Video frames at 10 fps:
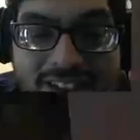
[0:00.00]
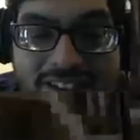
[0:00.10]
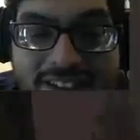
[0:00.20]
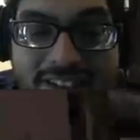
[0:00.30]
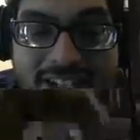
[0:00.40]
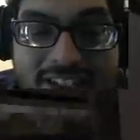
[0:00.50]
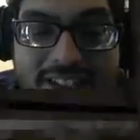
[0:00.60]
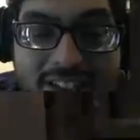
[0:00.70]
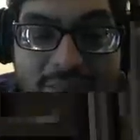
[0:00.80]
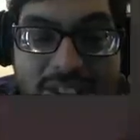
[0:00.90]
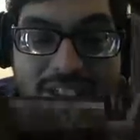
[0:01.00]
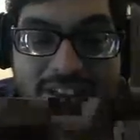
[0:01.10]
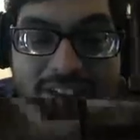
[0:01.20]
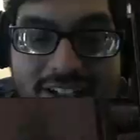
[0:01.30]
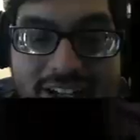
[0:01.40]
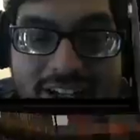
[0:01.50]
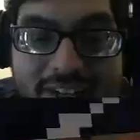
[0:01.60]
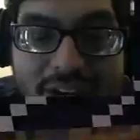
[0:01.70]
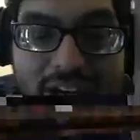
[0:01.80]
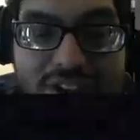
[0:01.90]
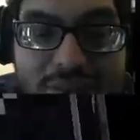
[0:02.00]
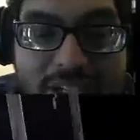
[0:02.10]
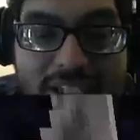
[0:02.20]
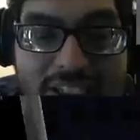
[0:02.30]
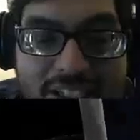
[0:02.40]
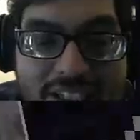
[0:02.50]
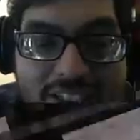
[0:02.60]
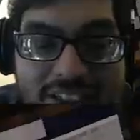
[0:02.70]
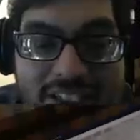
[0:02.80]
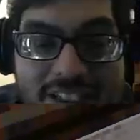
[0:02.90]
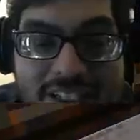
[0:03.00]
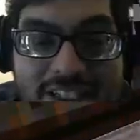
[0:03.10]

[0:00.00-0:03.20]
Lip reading: It's nice, it's big, and if I actually pay attention and see the,